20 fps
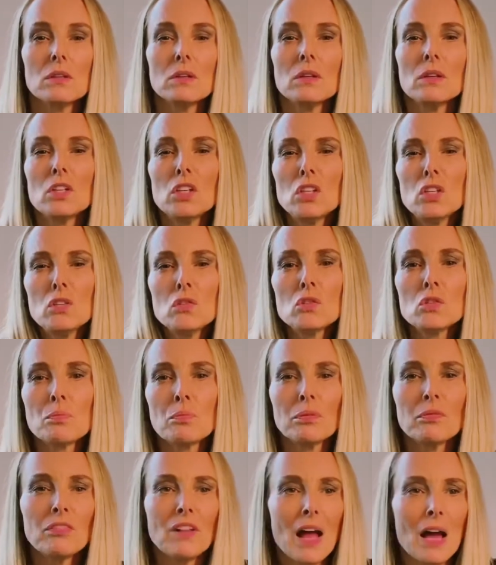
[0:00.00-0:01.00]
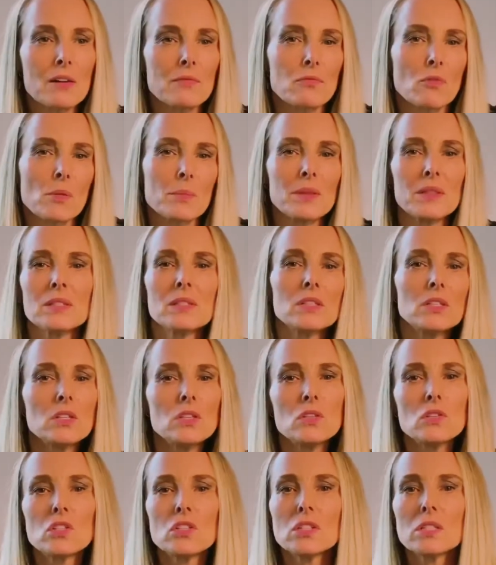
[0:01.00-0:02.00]
huge platform and this
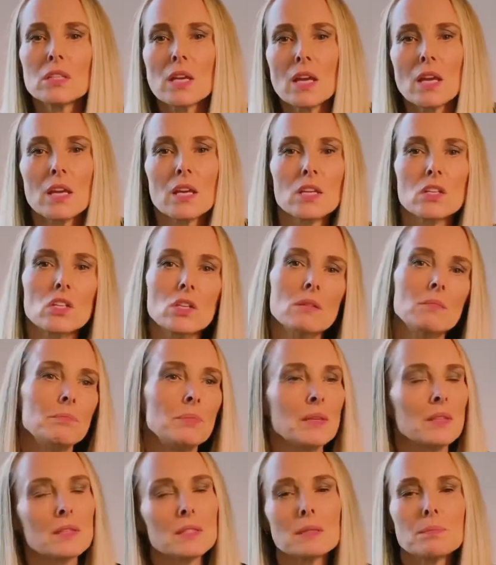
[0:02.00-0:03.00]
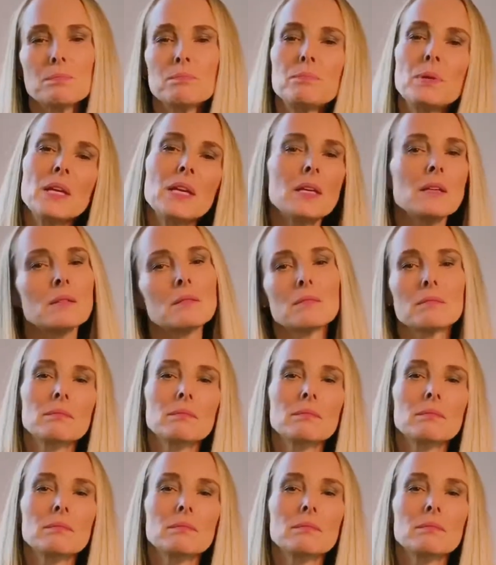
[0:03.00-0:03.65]
huge stage and be this big